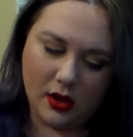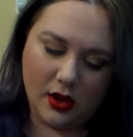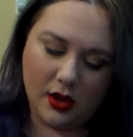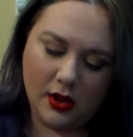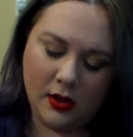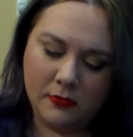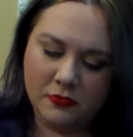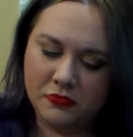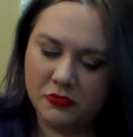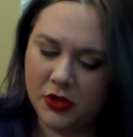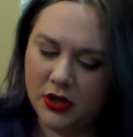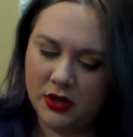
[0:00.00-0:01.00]

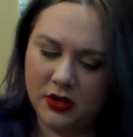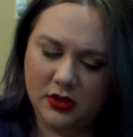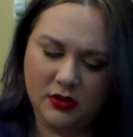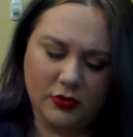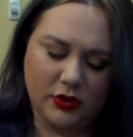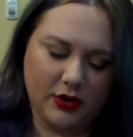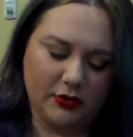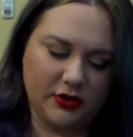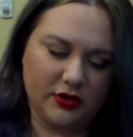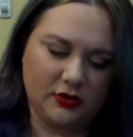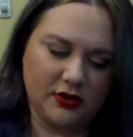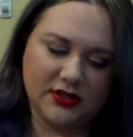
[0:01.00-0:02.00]
Um, what do I
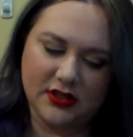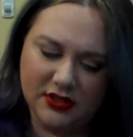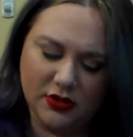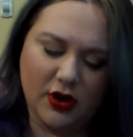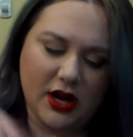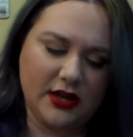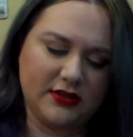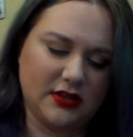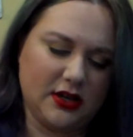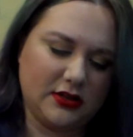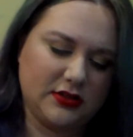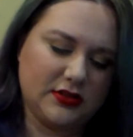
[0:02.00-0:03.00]
want to do next? Let's do eyes
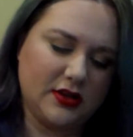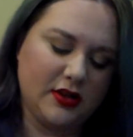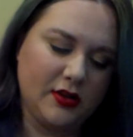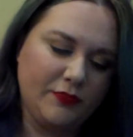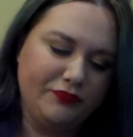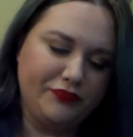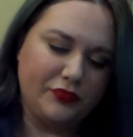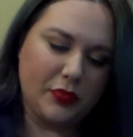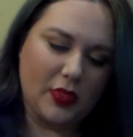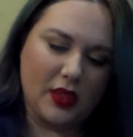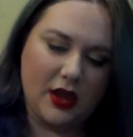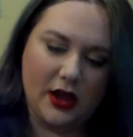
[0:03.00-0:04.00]
next.
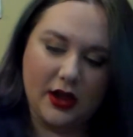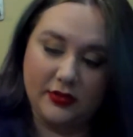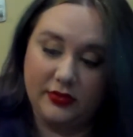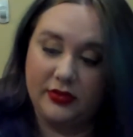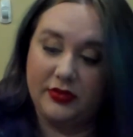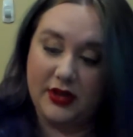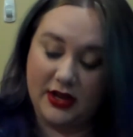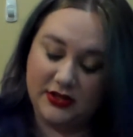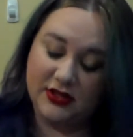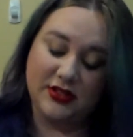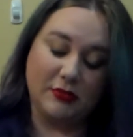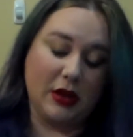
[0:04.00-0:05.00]
Um, I
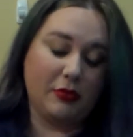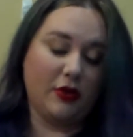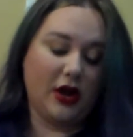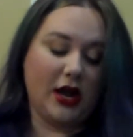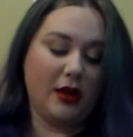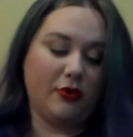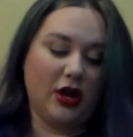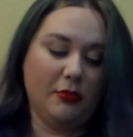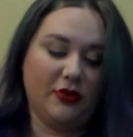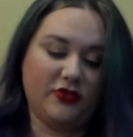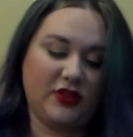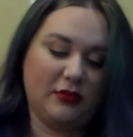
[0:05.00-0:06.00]
just did my pri eye
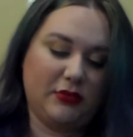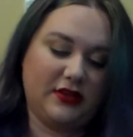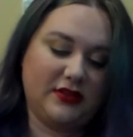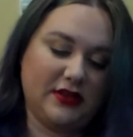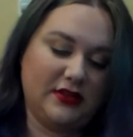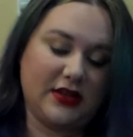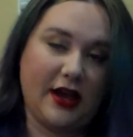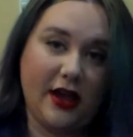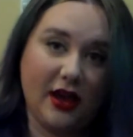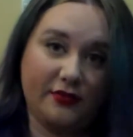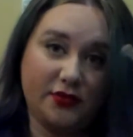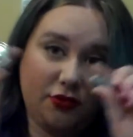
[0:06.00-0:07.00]
primer, so that makes sense. I
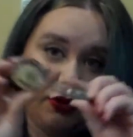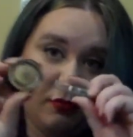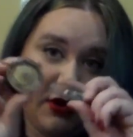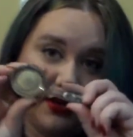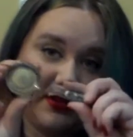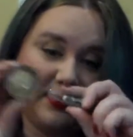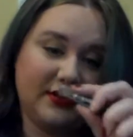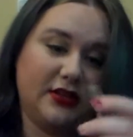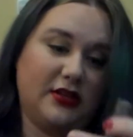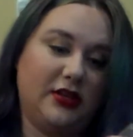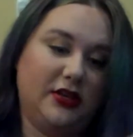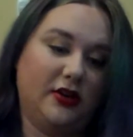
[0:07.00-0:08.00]
have two bases
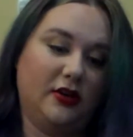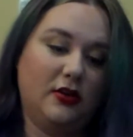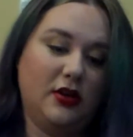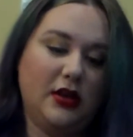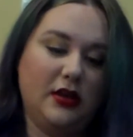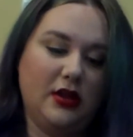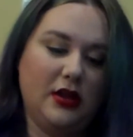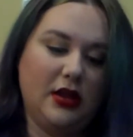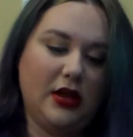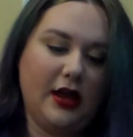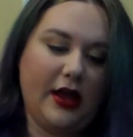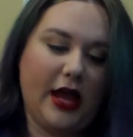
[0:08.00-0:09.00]
in here.
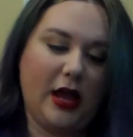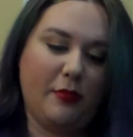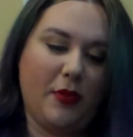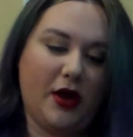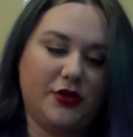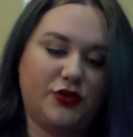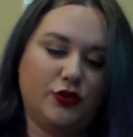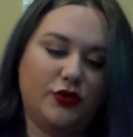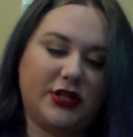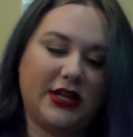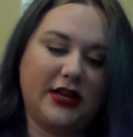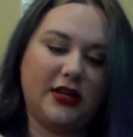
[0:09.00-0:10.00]
I have my
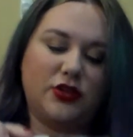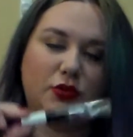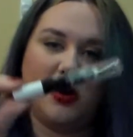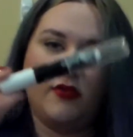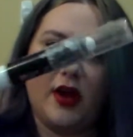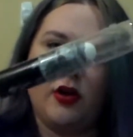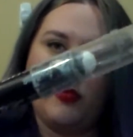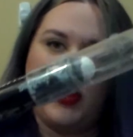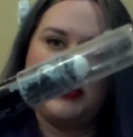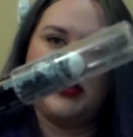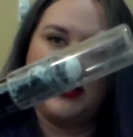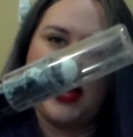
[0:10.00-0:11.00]
Jordana 12 Hour
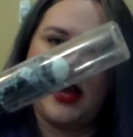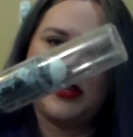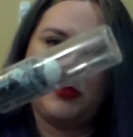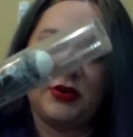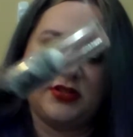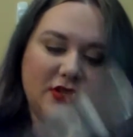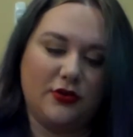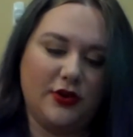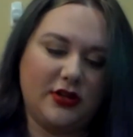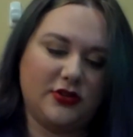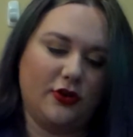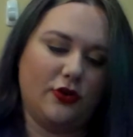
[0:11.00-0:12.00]
Made to Last Pencil
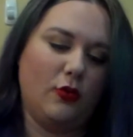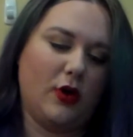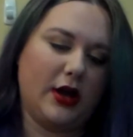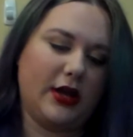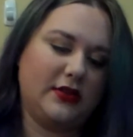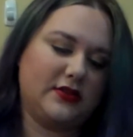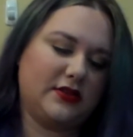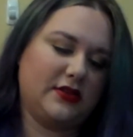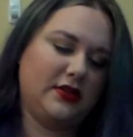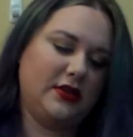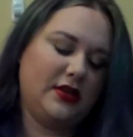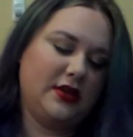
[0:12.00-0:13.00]
in Eternal
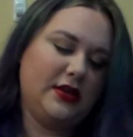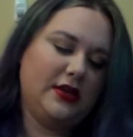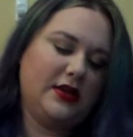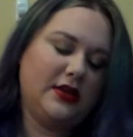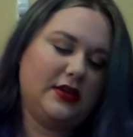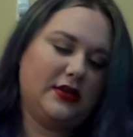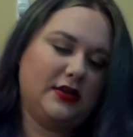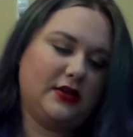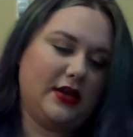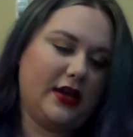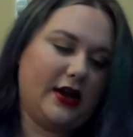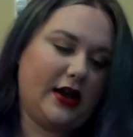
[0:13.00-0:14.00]
White.
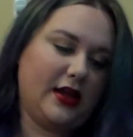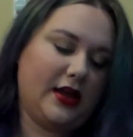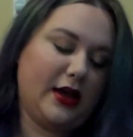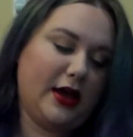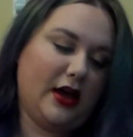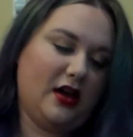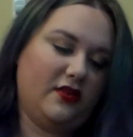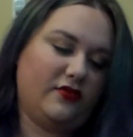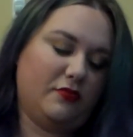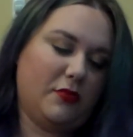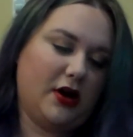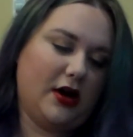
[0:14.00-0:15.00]
And I
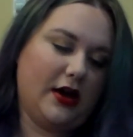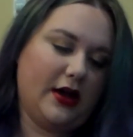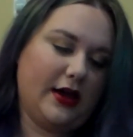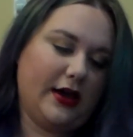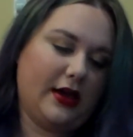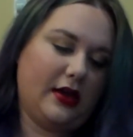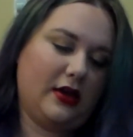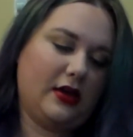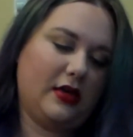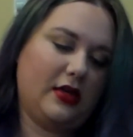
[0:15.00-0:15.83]
have my